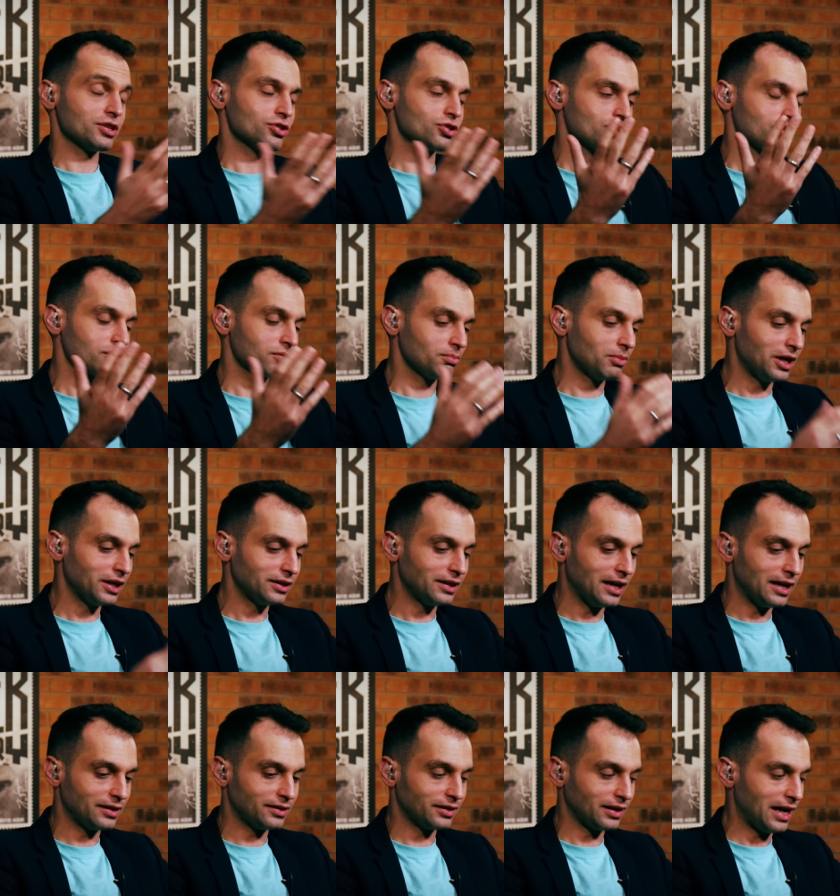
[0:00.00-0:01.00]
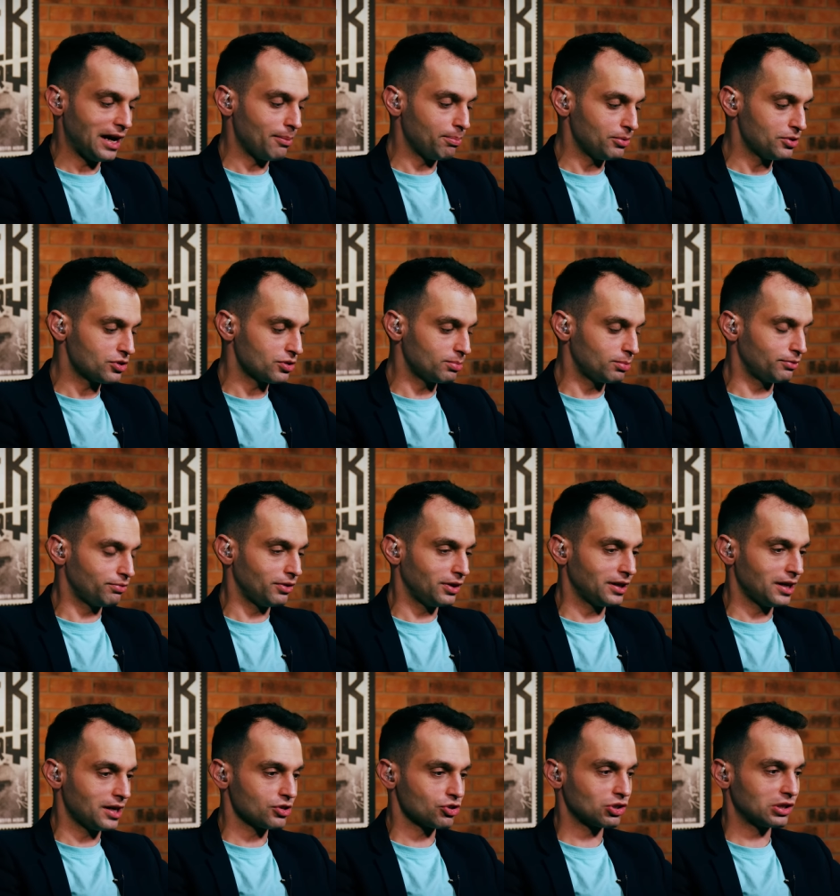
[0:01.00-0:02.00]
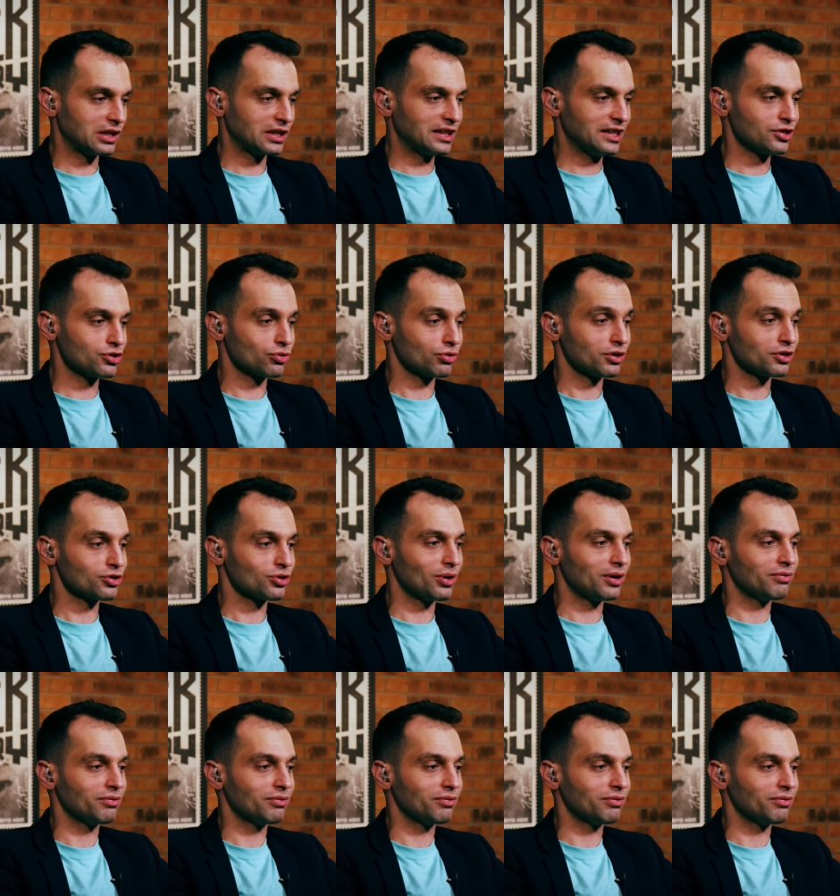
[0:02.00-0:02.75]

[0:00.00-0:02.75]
messages. And my dad happened to be financially literate.